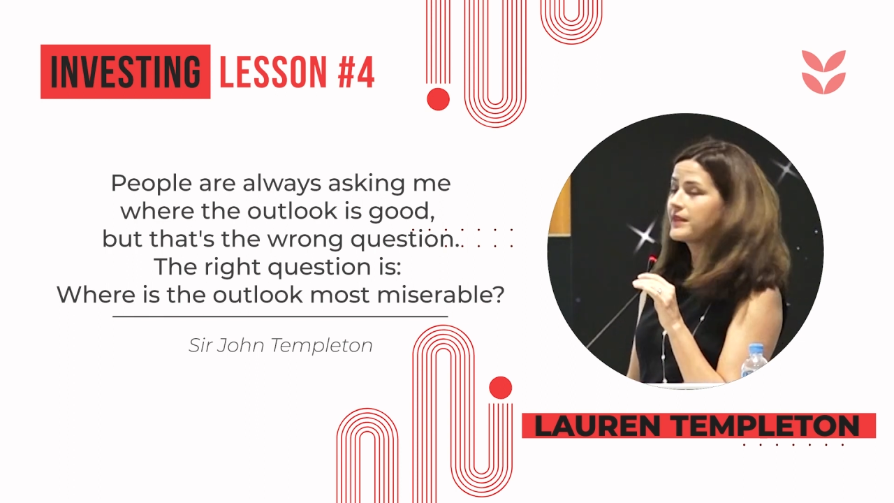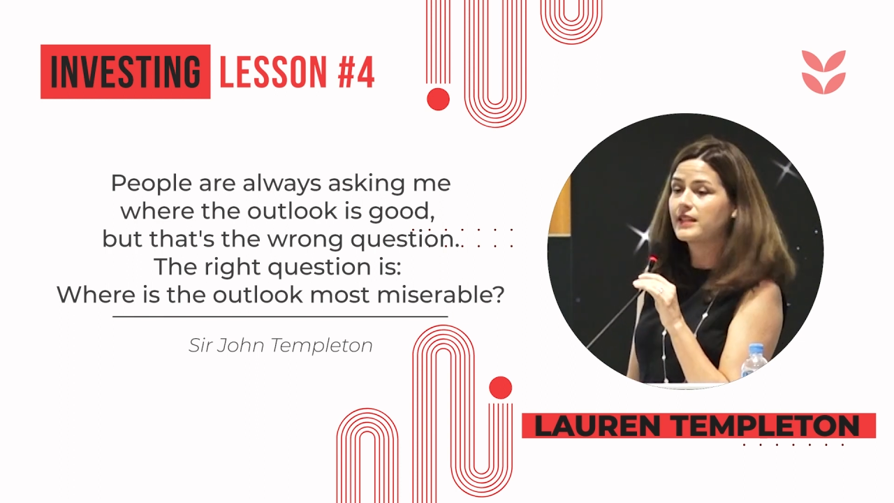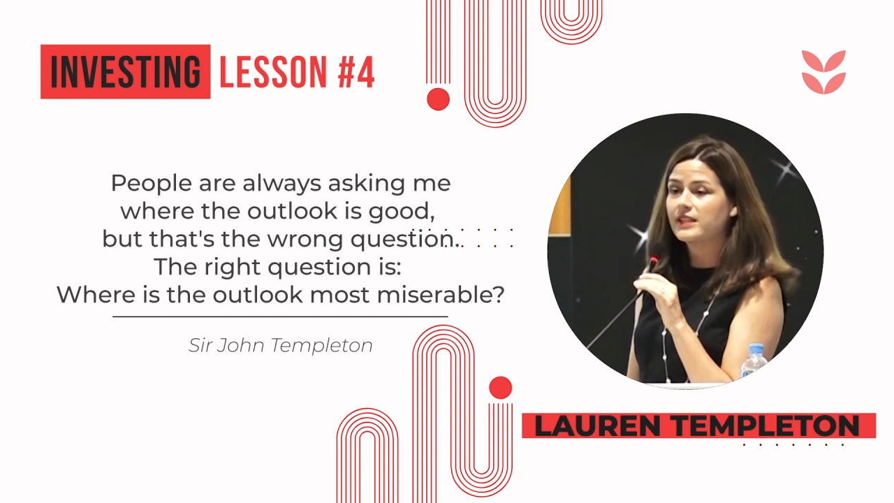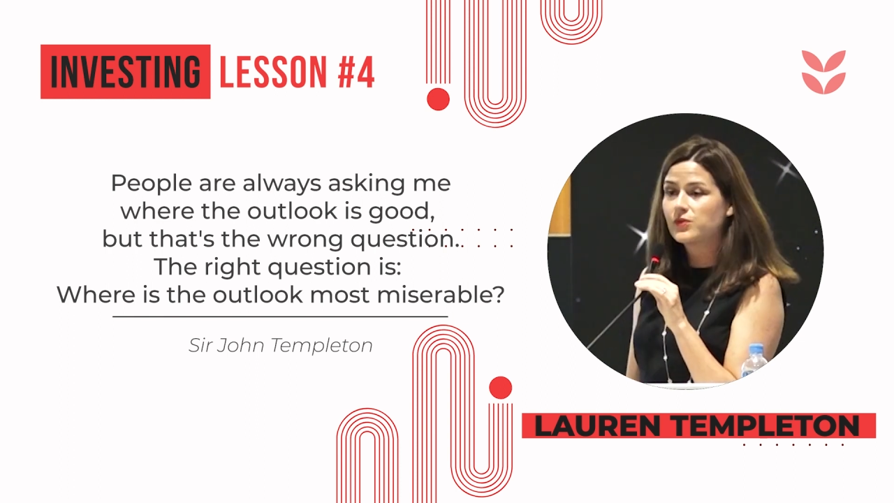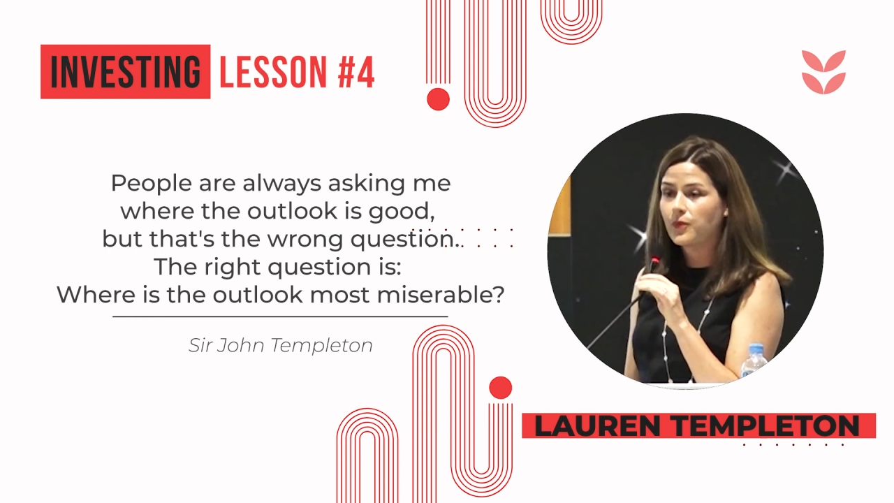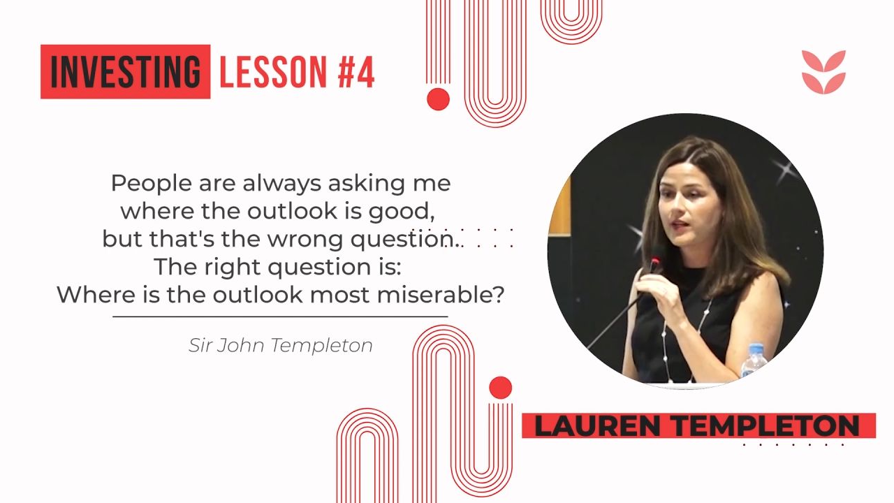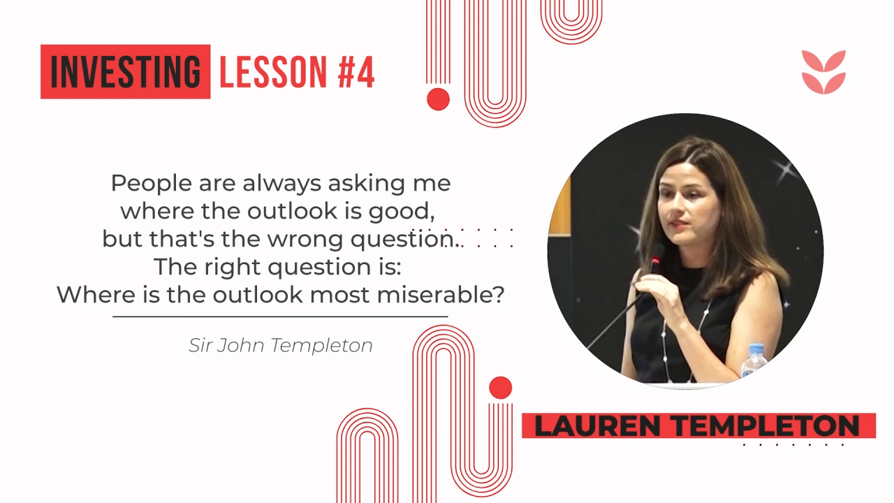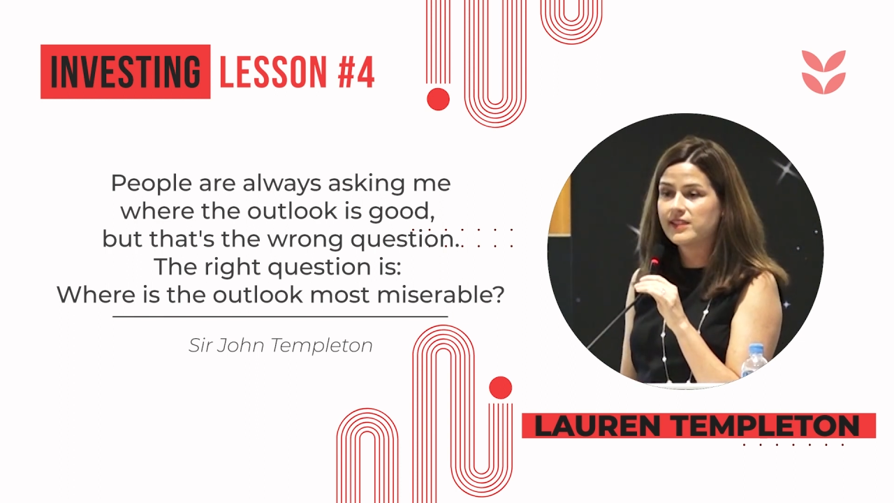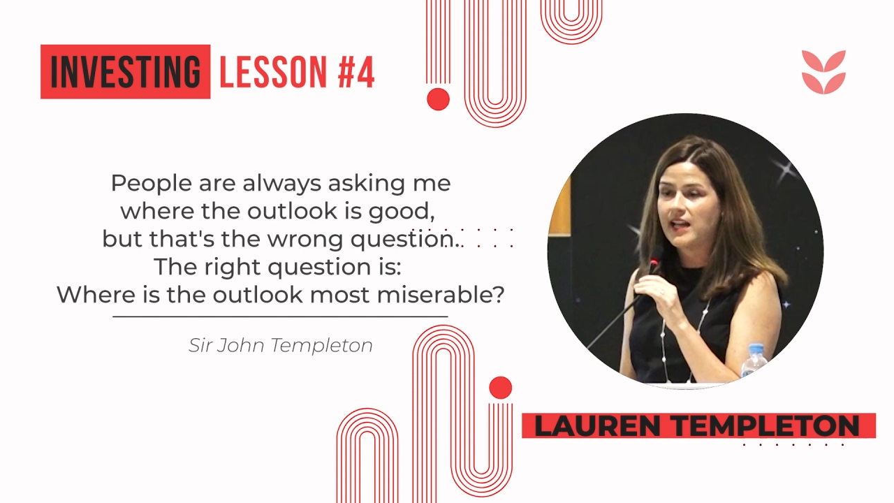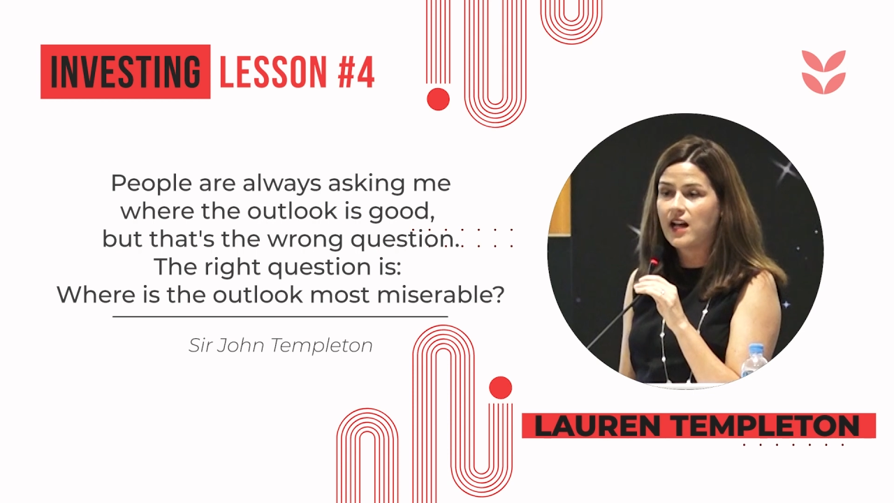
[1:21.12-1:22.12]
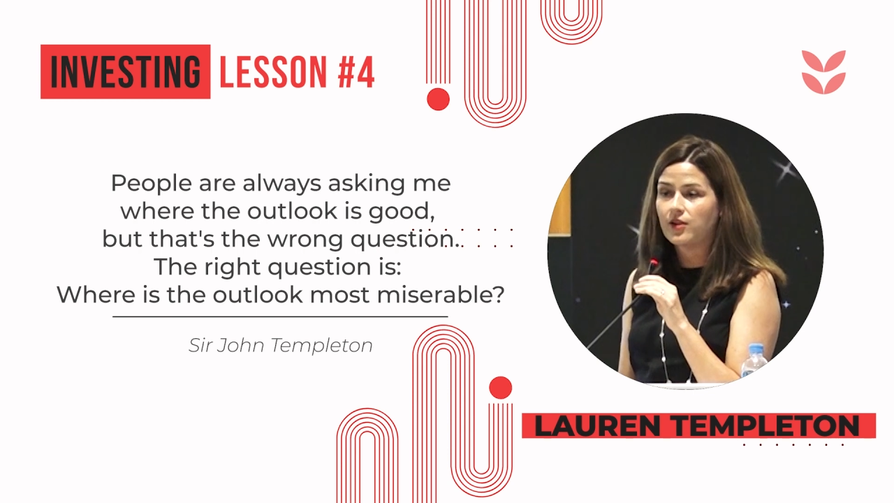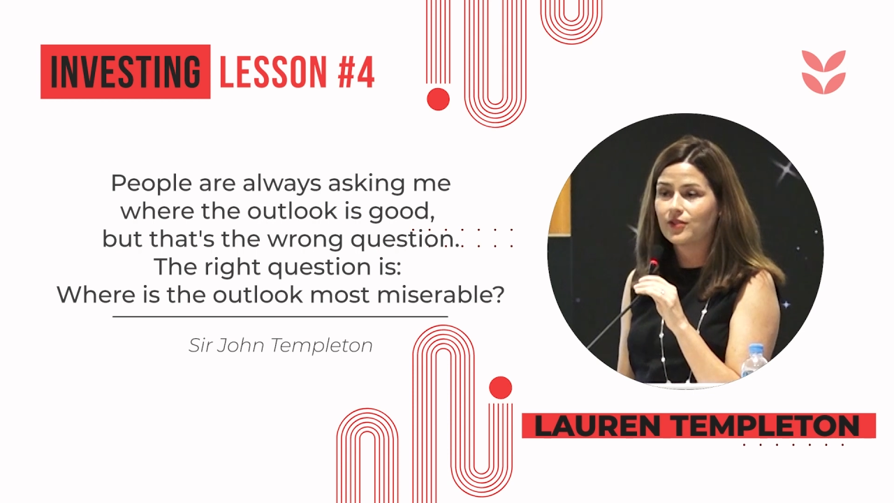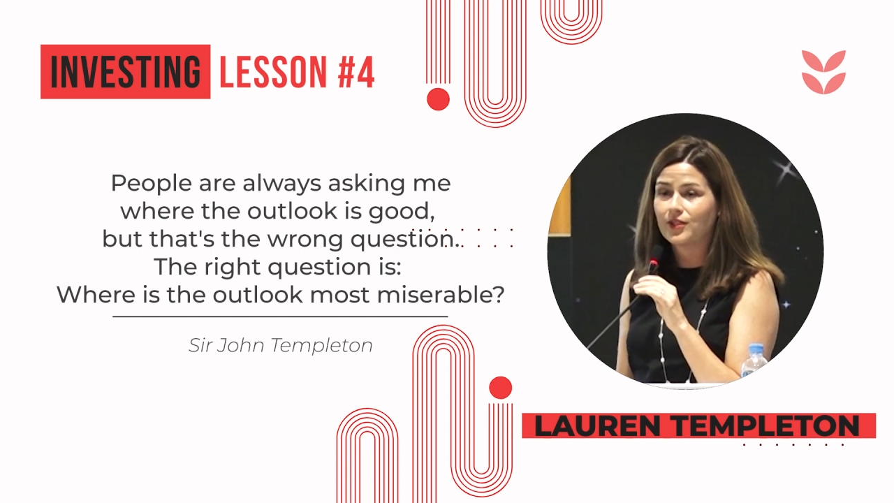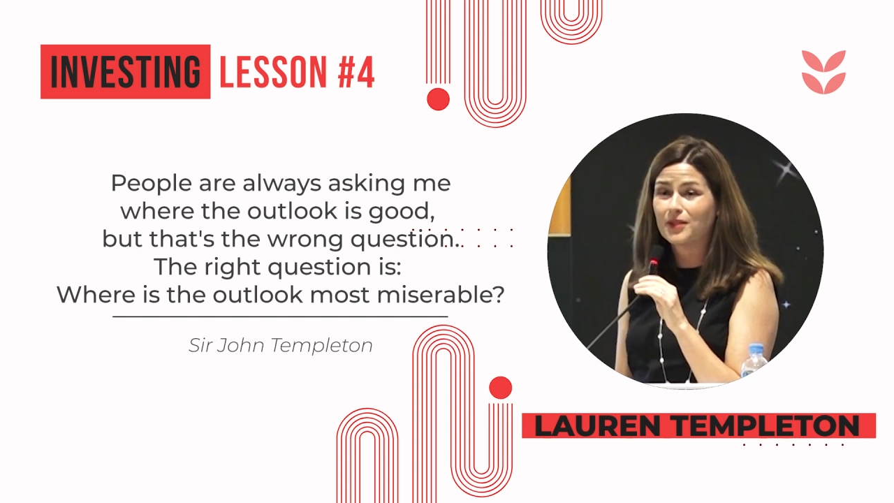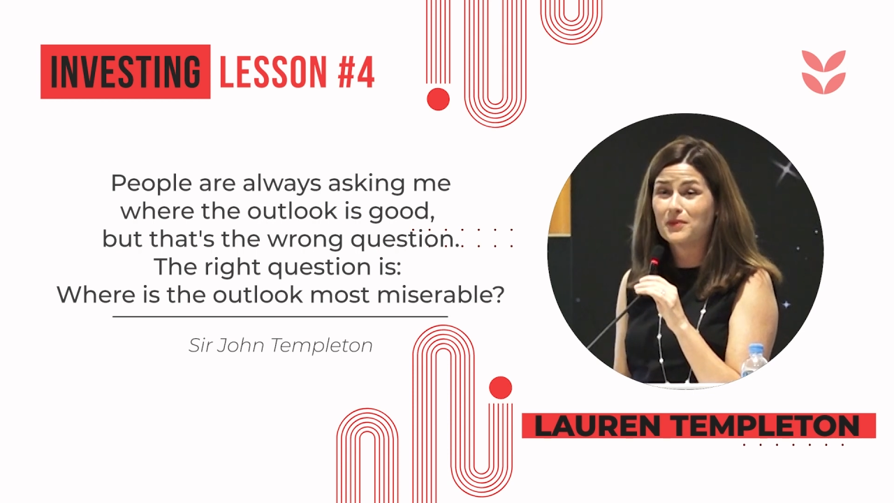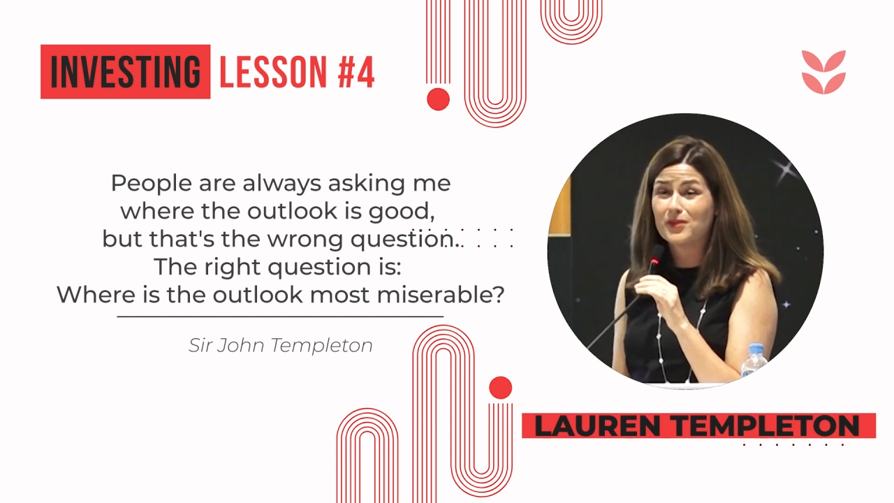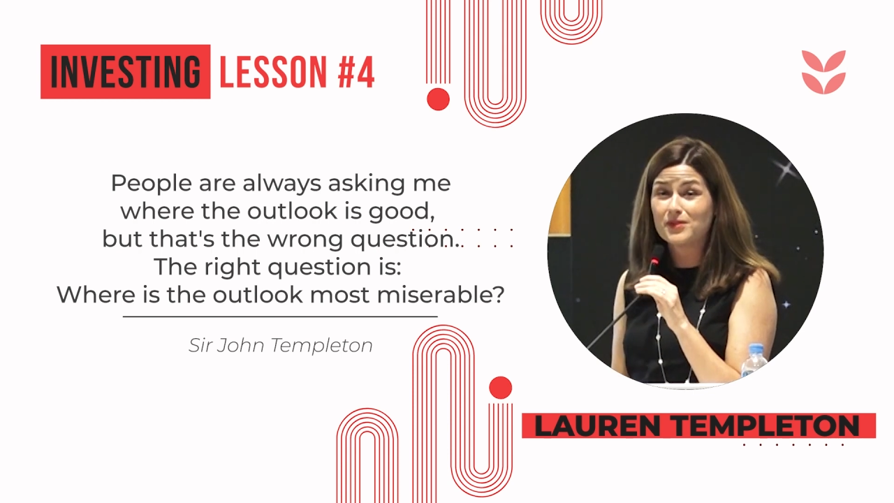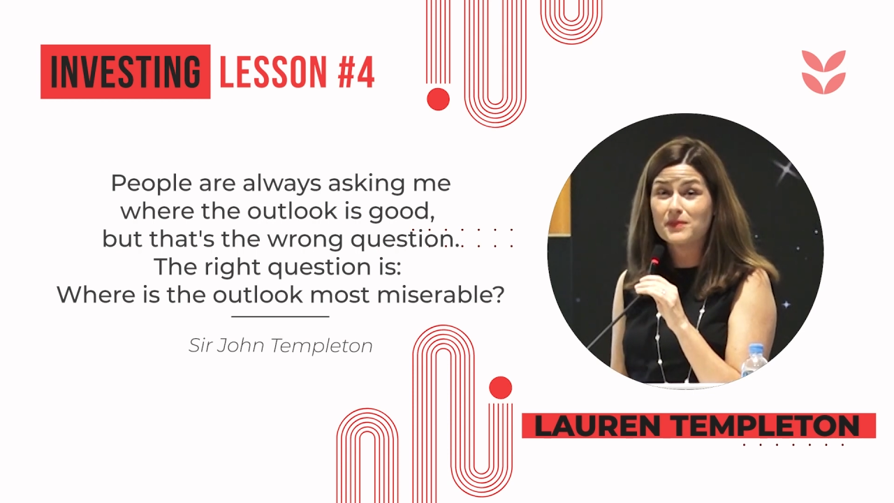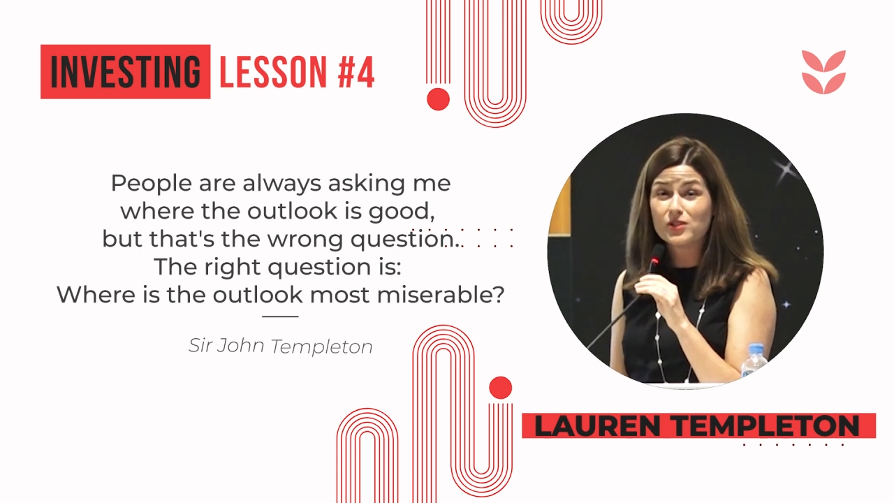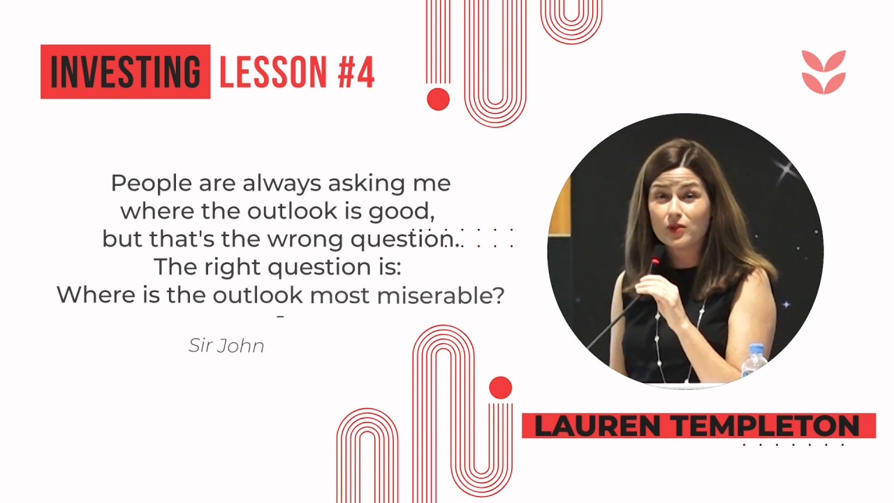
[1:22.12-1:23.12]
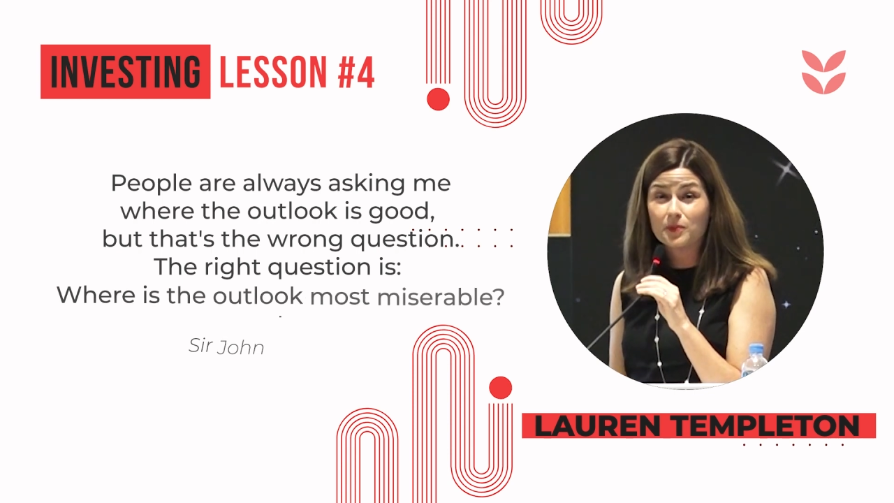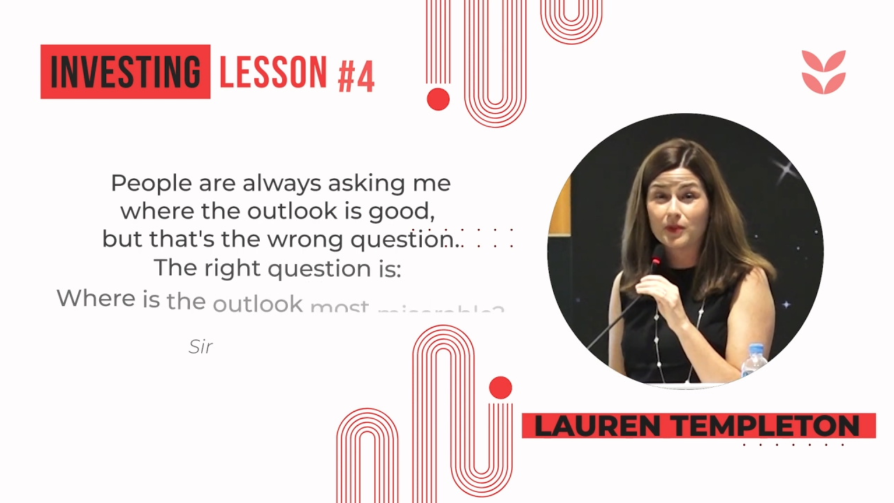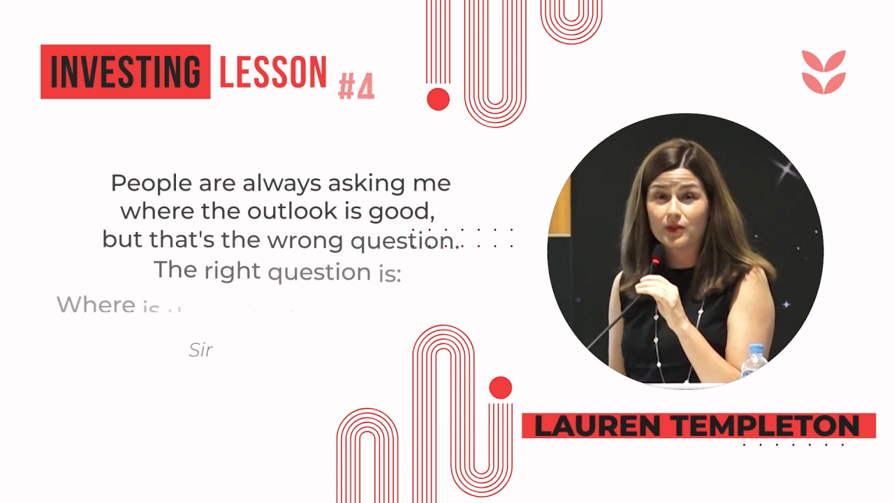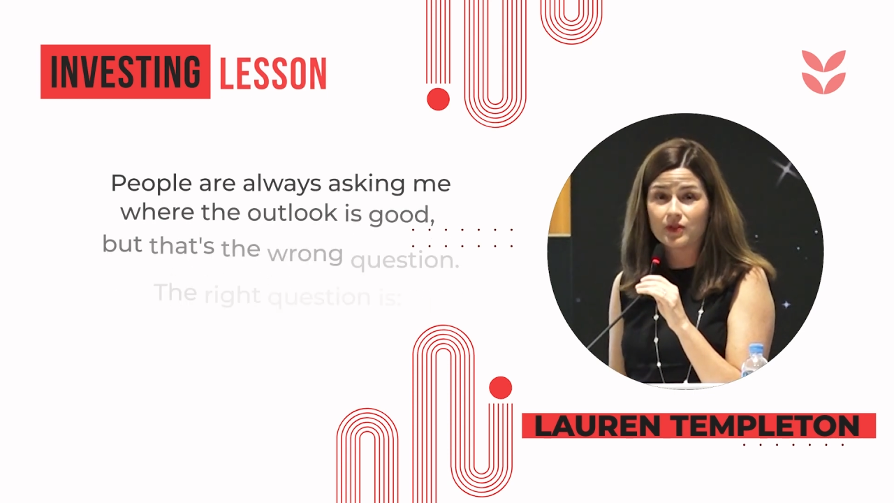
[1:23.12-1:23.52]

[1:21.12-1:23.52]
is, where's the outlook most miserable?